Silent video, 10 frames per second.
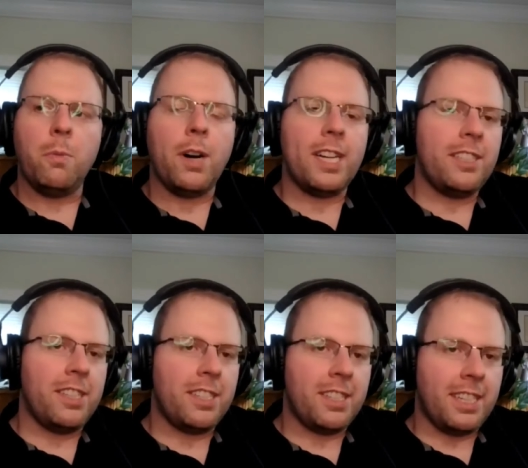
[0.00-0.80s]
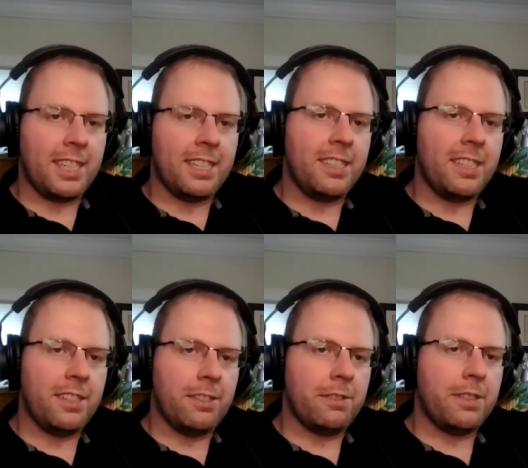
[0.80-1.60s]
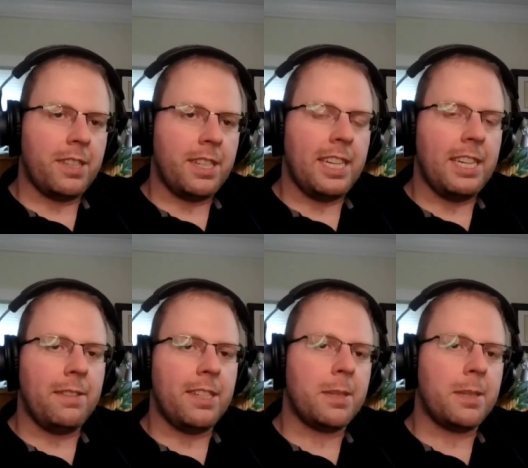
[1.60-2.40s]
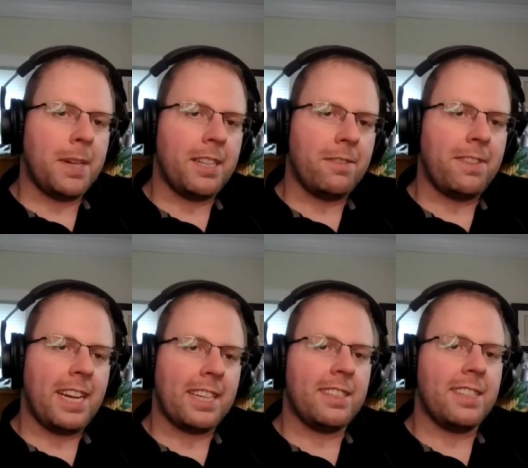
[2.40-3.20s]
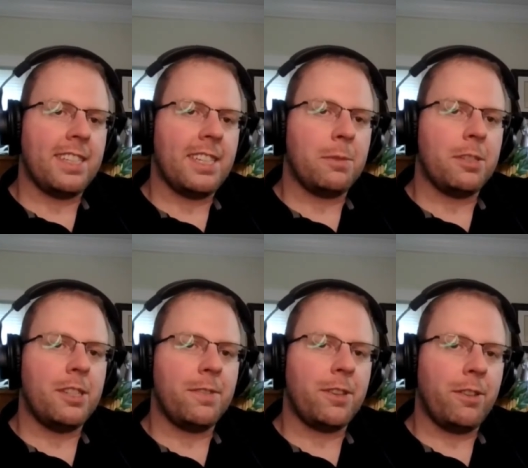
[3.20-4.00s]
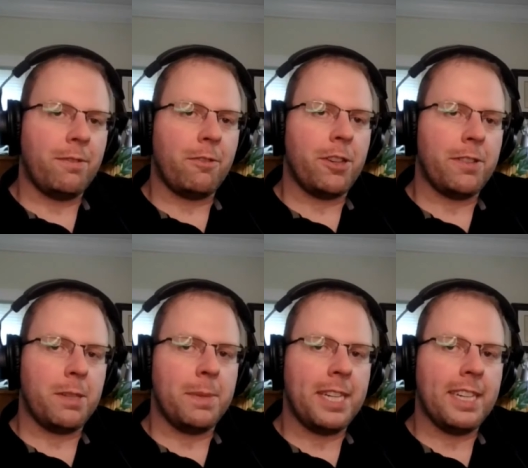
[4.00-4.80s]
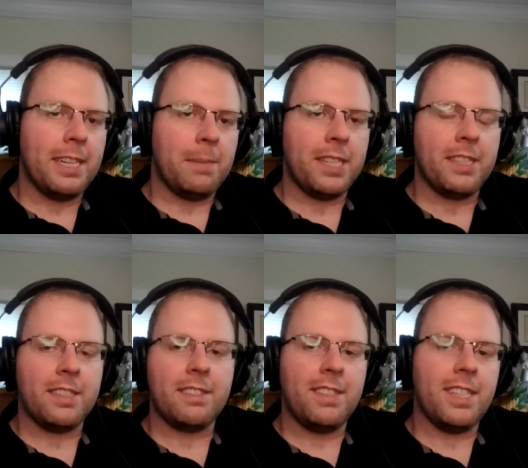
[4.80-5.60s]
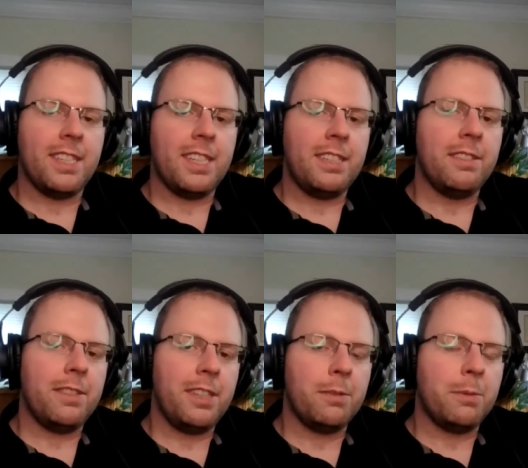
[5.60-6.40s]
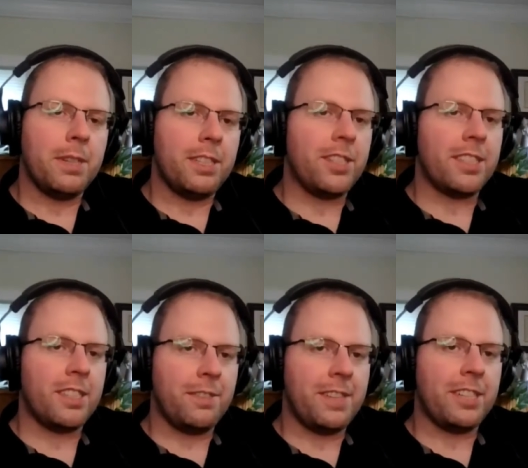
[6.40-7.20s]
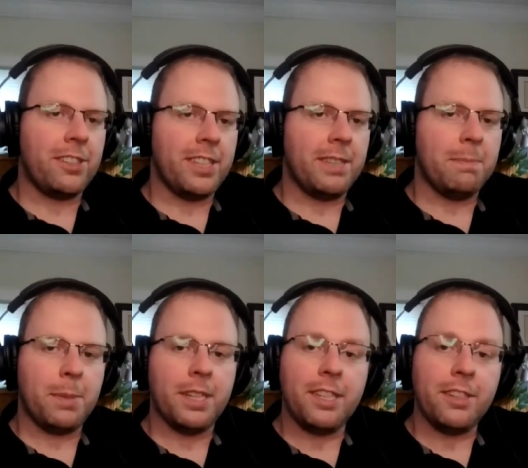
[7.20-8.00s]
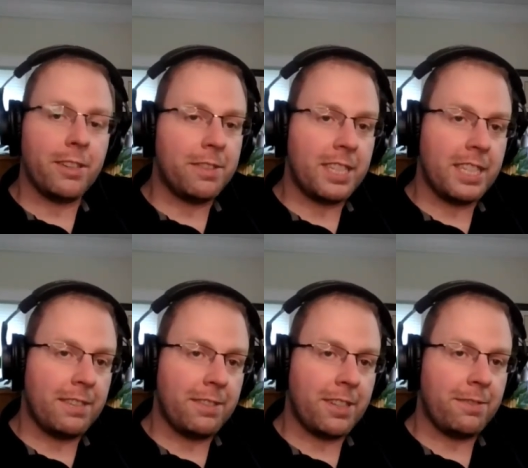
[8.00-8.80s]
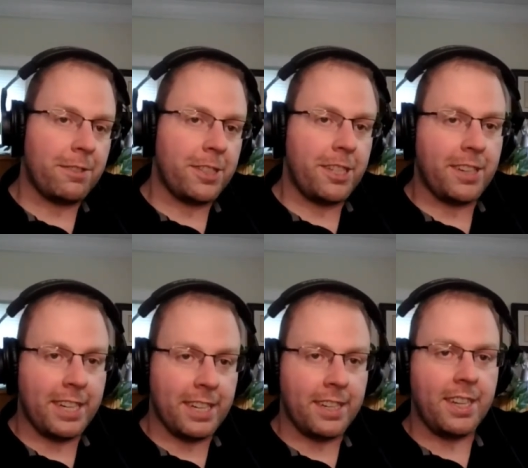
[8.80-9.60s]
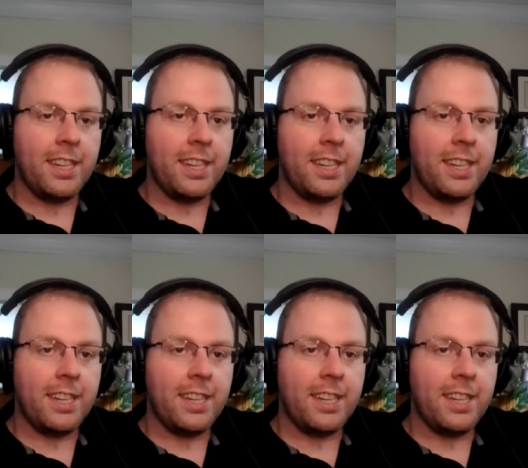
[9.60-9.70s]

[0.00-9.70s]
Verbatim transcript: Why did you decide to continue, despite the fact that it was difficult for you at the beginning? Because you adjusted eventually, but you could have said after that first year, hey,